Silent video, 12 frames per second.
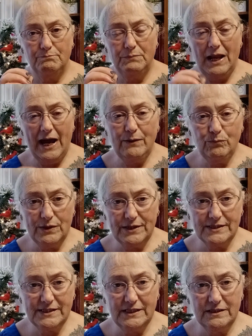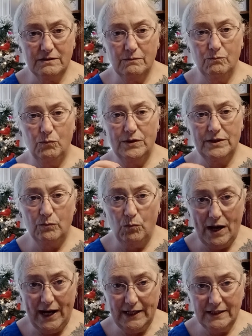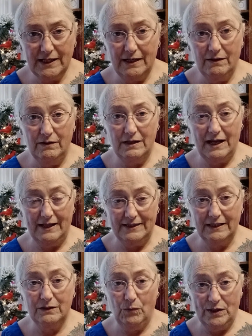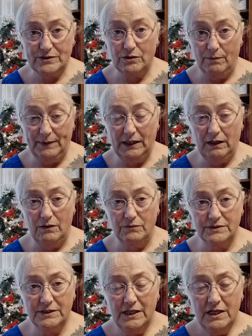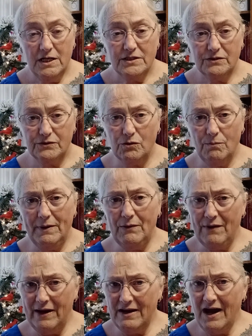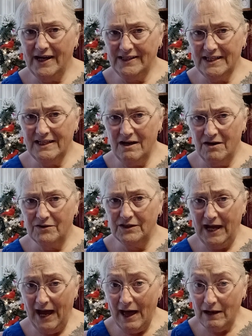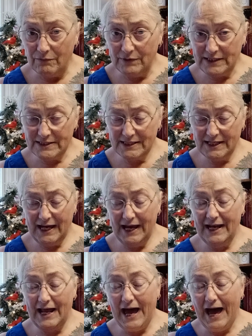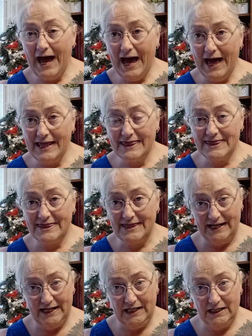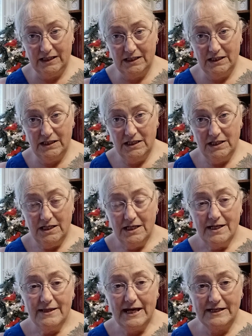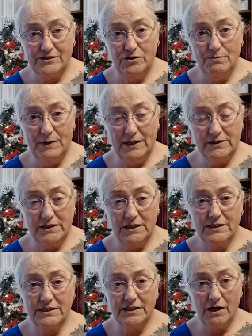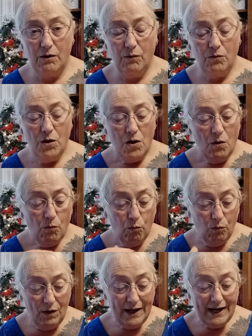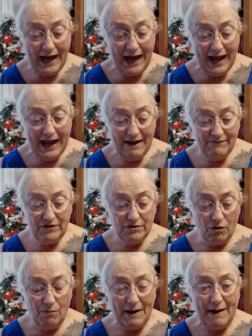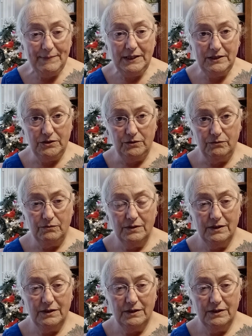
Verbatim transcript: played with the system with the weight, and I think the weight's going to be close. So it's going to be around 1,900 calories, and I think that's too much. So what I have here on my menu,